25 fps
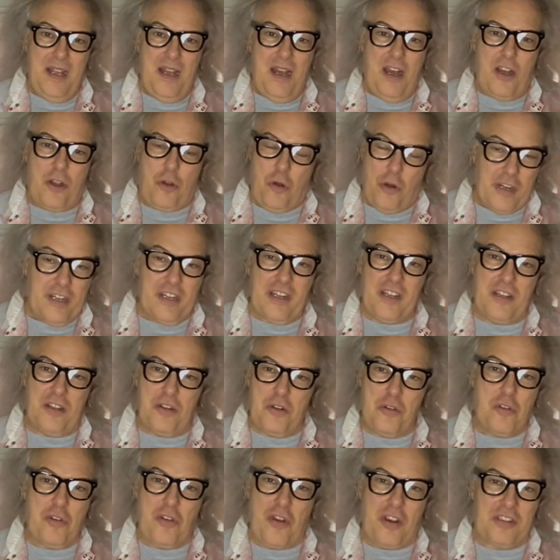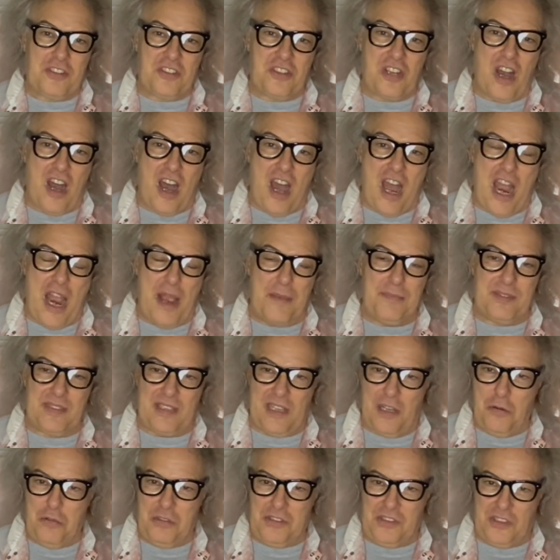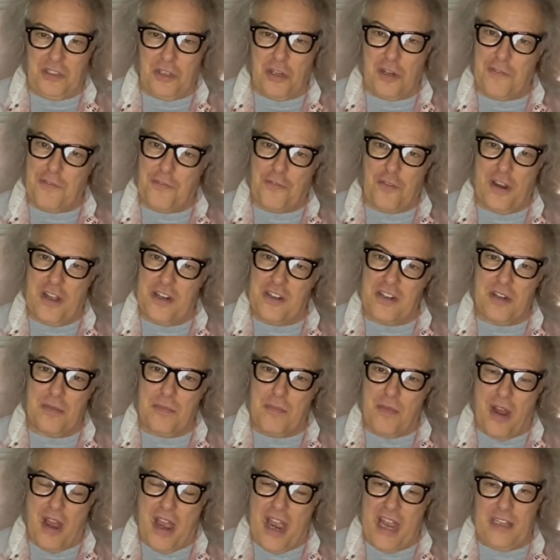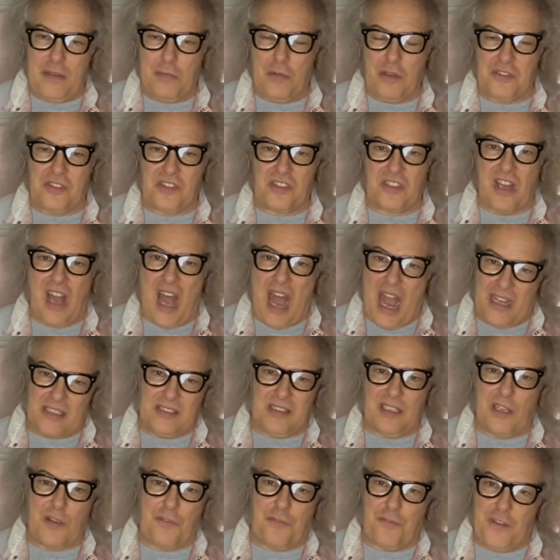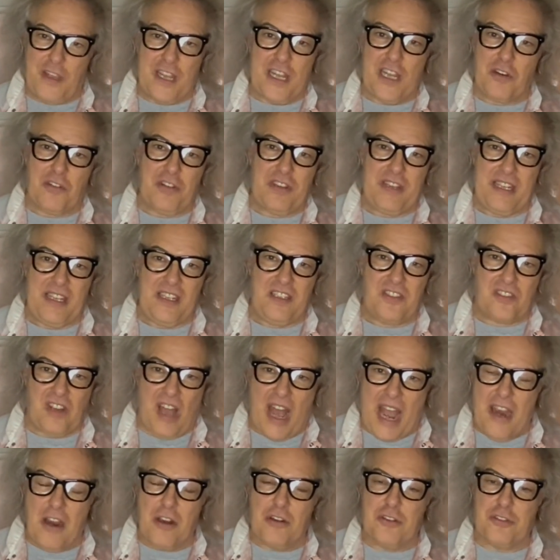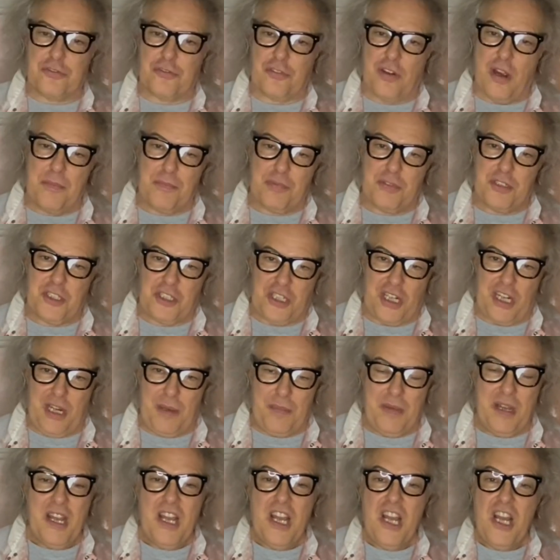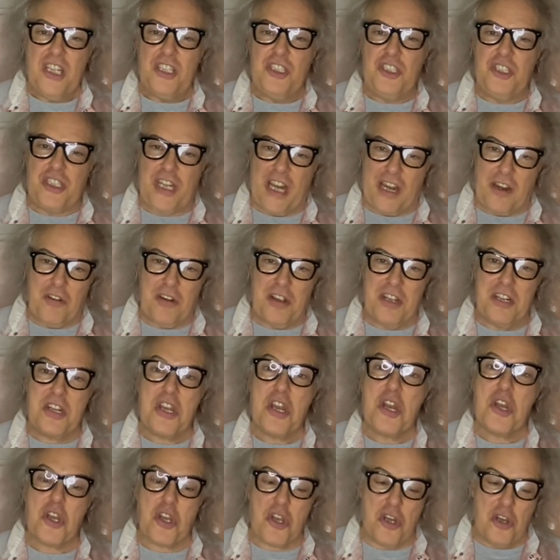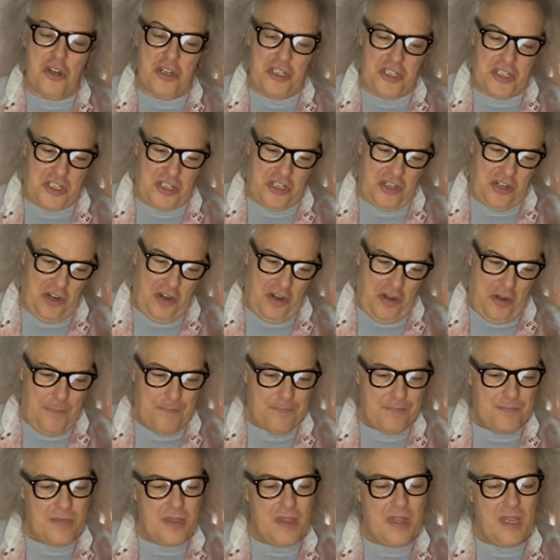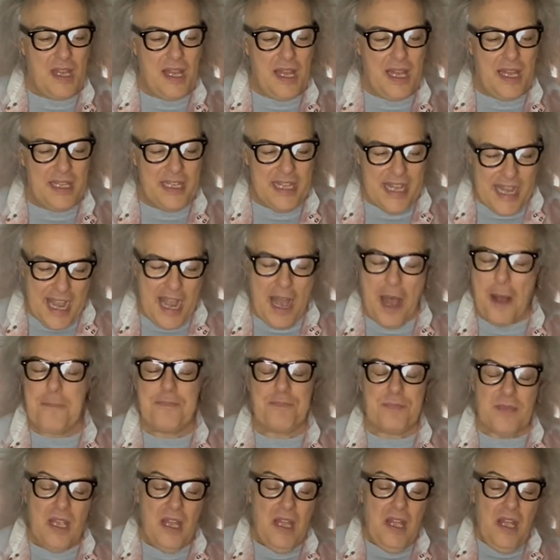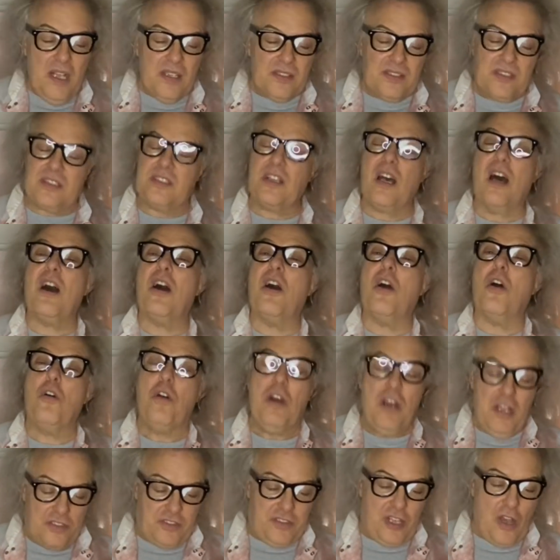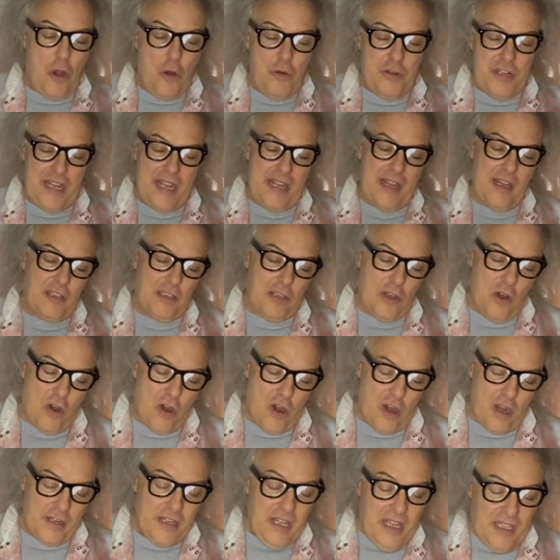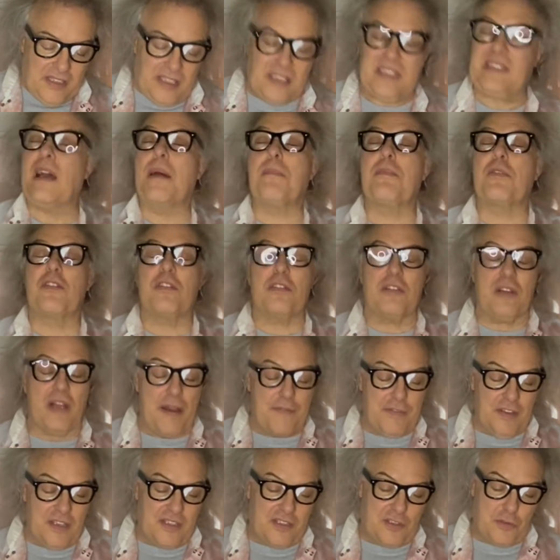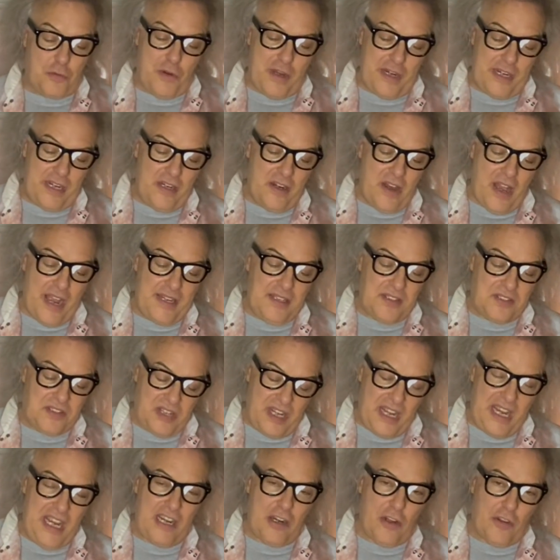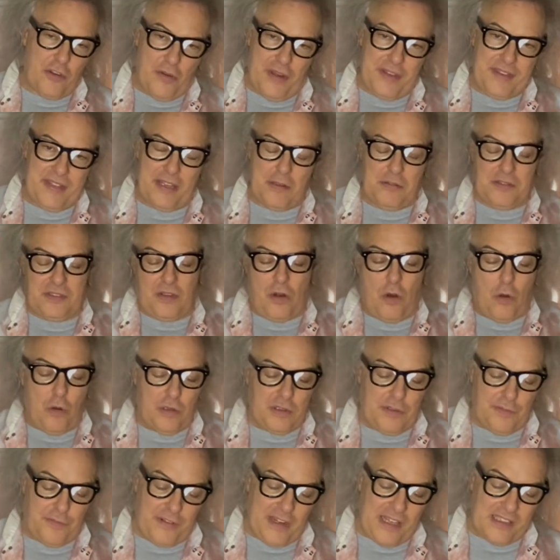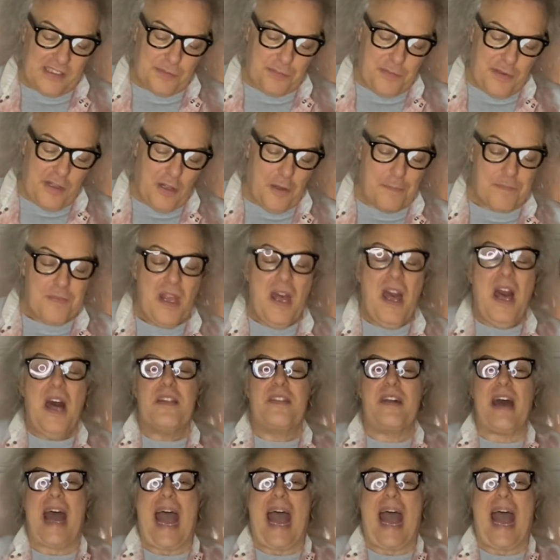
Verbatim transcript: According to the New York Times, it was your friend and mine, the most toxic figure in the entire Trump regime, Jared Kushner. Yeah. So, toadying along, December 11th, 2019, although I think it was the whole defense bill, the